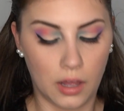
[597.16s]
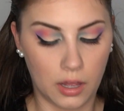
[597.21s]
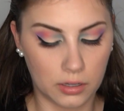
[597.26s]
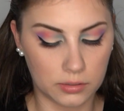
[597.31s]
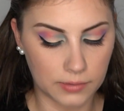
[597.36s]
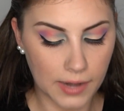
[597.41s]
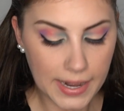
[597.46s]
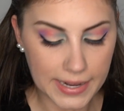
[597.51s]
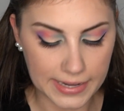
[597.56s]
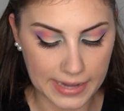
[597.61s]
All
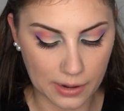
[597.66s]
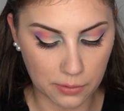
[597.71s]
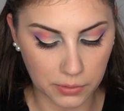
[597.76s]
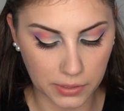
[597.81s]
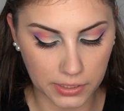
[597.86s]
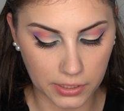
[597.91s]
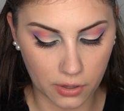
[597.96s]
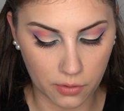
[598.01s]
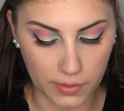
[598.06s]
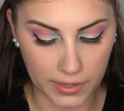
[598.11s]
right, now we're
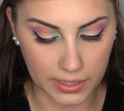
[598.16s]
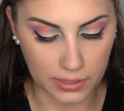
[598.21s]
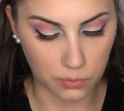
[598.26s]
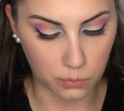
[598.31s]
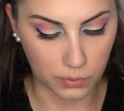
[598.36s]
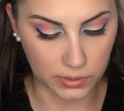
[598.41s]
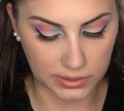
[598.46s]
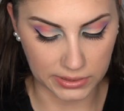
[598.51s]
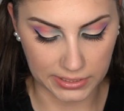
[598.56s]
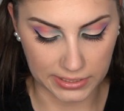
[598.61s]
gonna go in
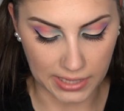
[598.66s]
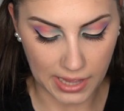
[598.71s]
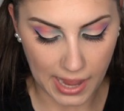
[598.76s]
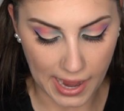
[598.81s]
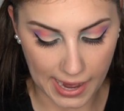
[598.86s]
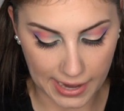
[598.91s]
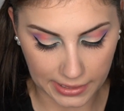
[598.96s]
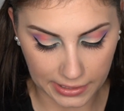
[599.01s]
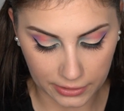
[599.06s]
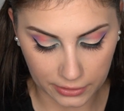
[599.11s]
with the
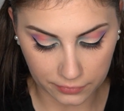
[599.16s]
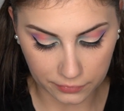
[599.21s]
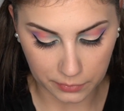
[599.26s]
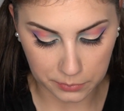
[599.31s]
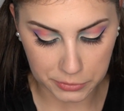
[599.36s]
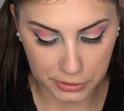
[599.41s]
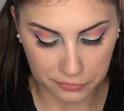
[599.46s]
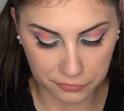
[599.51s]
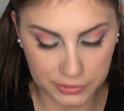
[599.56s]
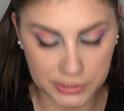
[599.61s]
highlighter
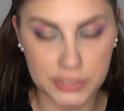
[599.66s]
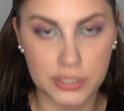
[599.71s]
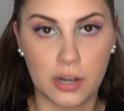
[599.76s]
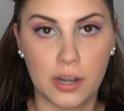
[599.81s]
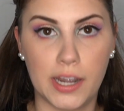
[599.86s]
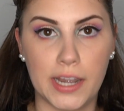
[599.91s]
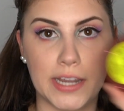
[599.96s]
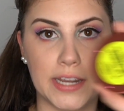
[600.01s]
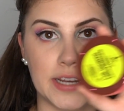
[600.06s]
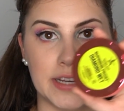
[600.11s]
from Jeffree
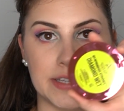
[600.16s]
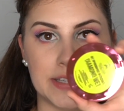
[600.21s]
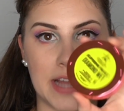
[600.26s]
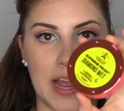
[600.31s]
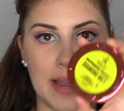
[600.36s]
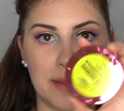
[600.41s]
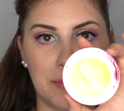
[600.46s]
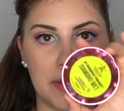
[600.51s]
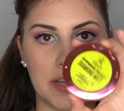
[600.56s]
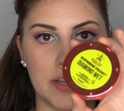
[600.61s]
Star in
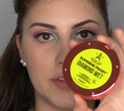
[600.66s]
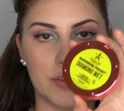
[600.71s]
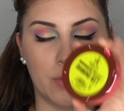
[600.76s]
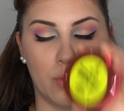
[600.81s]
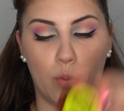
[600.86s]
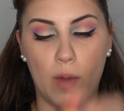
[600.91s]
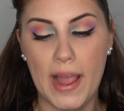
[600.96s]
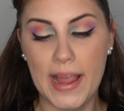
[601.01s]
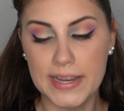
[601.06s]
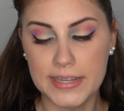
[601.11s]
Diamond
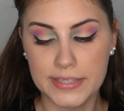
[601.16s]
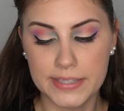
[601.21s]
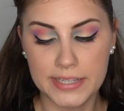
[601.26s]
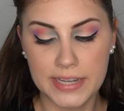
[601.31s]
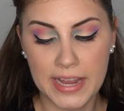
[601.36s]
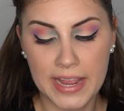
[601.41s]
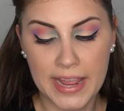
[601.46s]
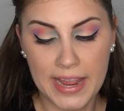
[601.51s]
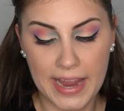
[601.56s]
Wet.